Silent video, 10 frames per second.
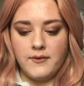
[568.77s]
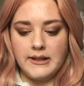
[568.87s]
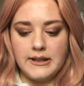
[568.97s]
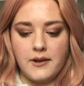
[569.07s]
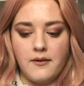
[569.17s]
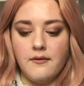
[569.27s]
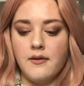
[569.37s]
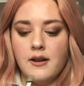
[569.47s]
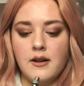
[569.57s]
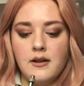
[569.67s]
Sort of,
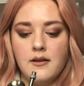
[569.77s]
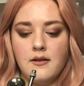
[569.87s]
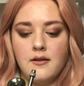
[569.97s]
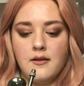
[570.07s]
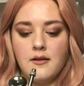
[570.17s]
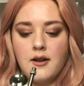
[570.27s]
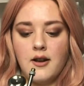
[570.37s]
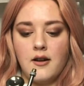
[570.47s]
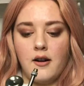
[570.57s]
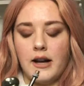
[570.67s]

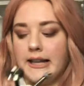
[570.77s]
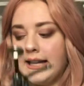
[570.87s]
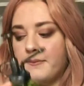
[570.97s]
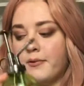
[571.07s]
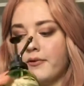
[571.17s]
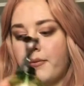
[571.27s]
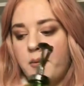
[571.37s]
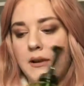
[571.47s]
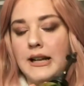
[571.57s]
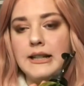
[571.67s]
I think
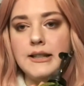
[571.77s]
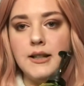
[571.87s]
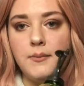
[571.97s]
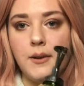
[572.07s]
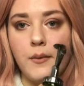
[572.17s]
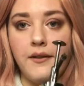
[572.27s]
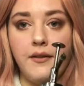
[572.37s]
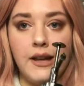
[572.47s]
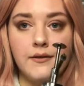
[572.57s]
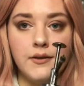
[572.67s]
probably is going to be my
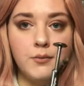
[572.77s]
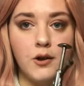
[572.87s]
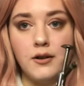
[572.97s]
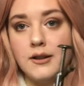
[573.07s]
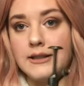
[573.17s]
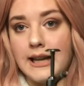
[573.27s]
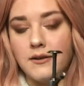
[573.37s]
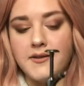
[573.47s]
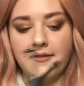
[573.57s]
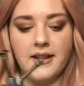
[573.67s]
favourite product
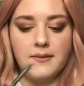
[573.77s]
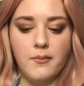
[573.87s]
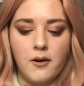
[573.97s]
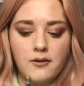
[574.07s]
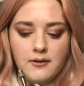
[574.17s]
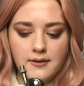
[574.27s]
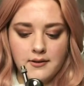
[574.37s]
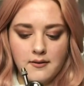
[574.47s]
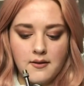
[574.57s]
out of this box.